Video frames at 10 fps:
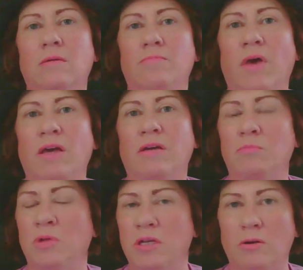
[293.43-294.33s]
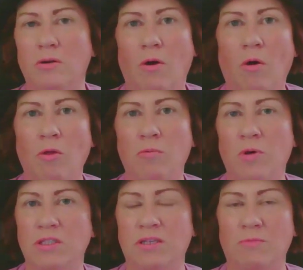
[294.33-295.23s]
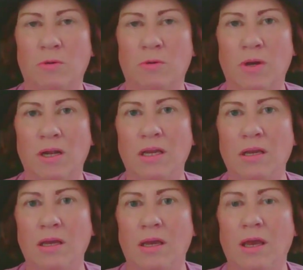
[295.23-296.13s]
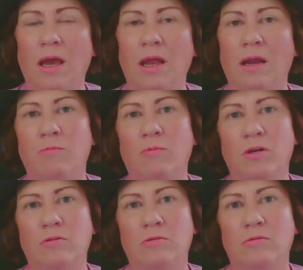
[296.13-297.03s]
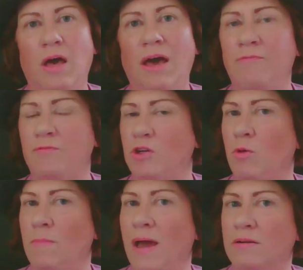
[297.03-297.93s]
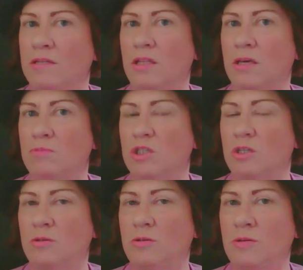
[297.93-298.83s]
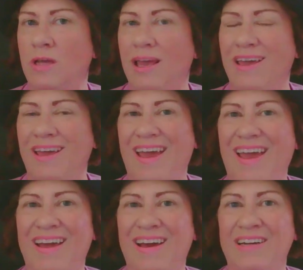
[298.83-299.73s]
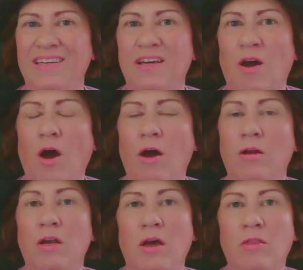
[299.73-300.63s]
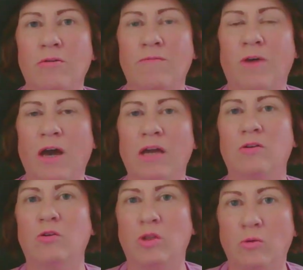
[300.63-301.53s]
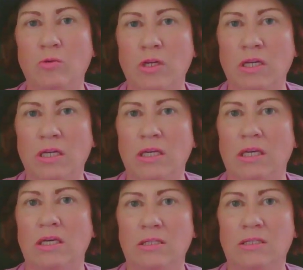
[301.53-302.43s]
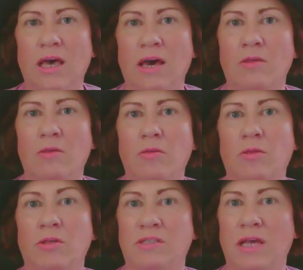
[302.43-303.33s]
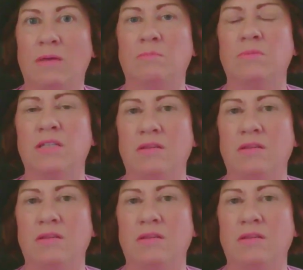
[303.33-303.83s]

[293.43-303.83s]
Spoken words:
I completed all the ones that were ready, and we'll have to go back to them soon. And another final note is that the stems and